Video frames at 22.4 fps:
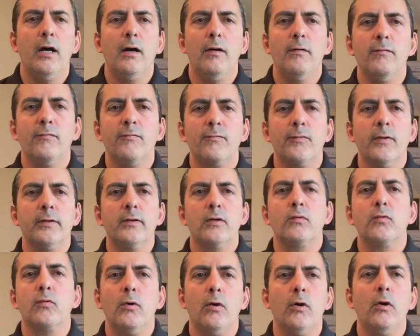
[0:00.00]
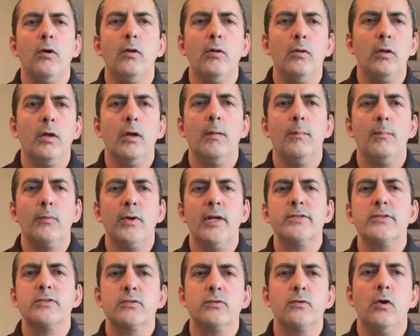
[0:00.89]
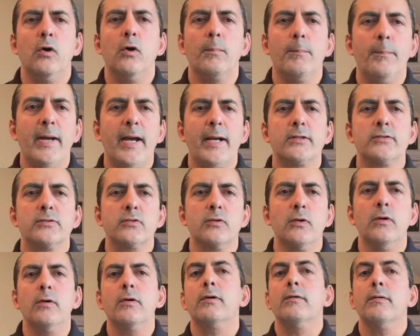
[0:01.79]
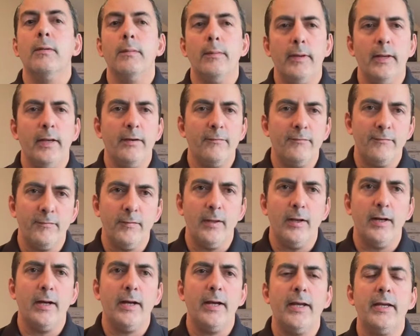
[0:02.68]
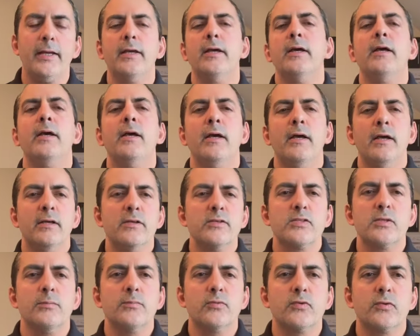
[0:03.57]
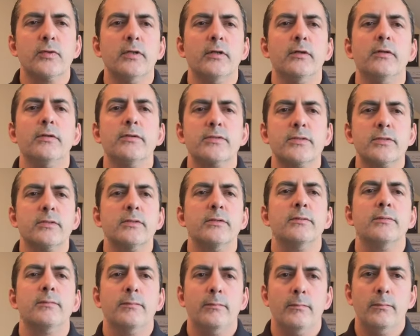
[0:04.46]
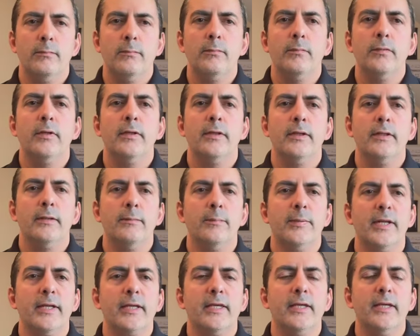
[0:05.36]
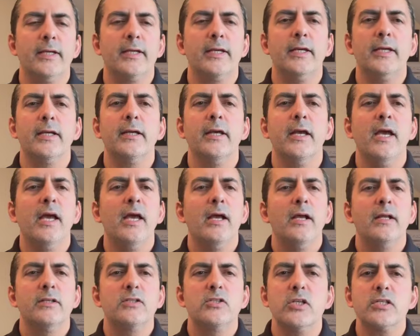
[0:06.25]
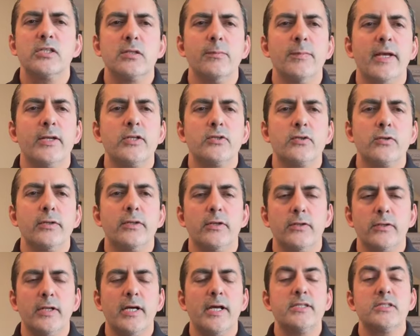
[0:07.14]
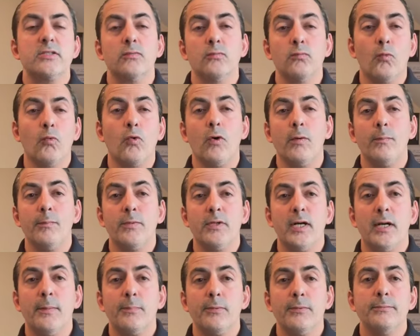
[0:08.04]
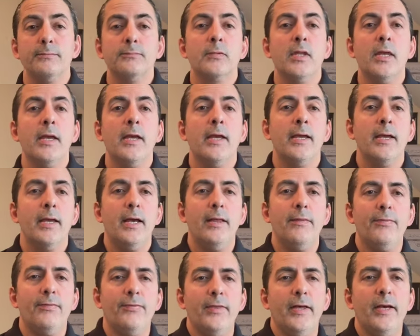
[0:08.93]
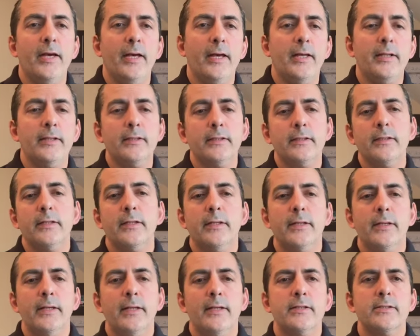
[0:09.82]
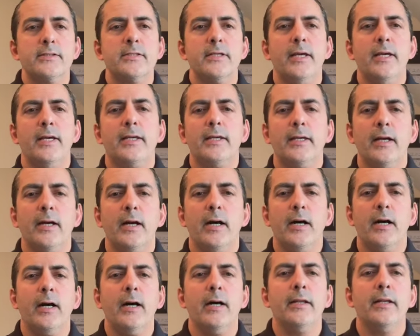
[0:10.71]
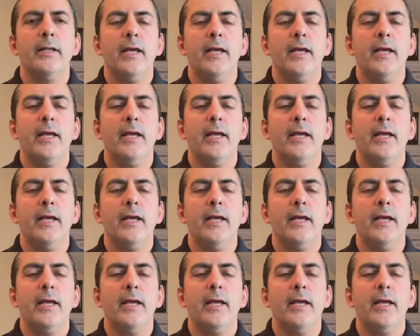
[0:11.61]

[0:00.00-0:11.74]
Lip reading: front crawl, breaststroke, backstroke, fly, some drills, a bit of kicking, just to make sure that you're nice and warmed up, and then take on